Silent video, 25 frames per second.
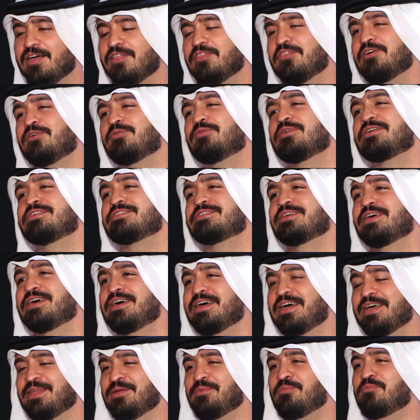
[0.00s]
there was
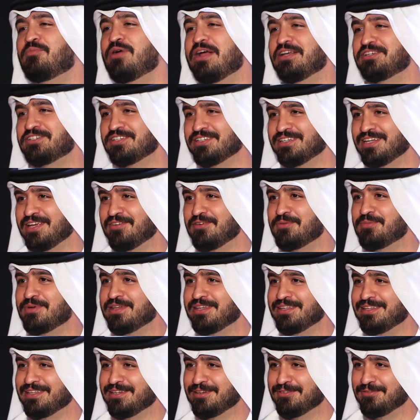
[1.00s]
an impression
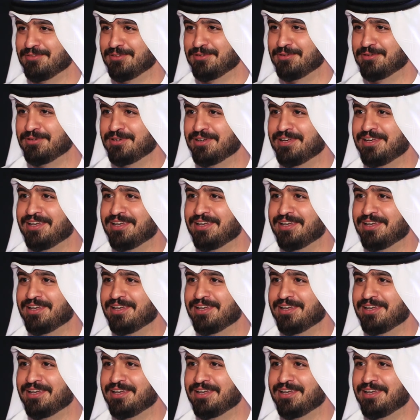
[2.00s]
everybody did of you